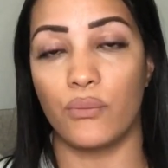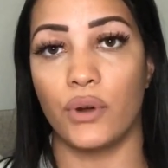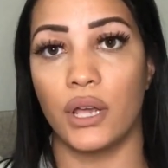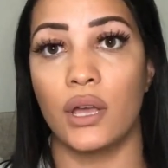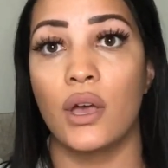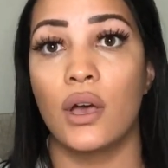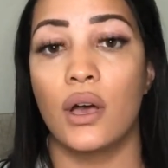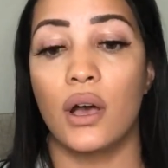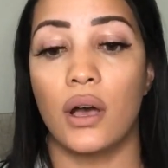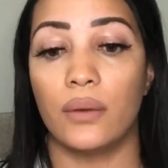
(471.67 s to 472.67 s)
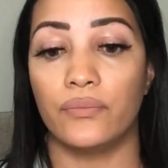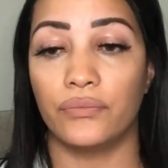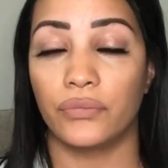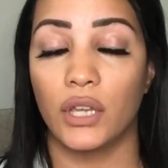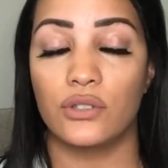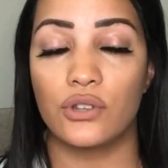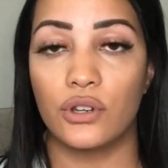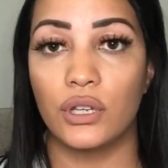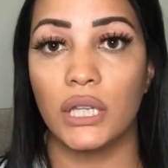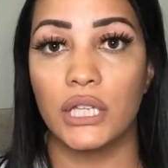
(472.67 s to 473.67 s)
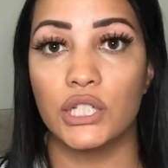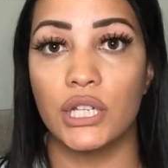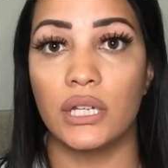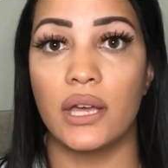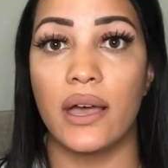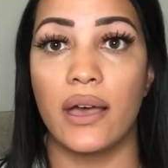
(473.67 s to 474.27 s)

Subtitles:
bring circulation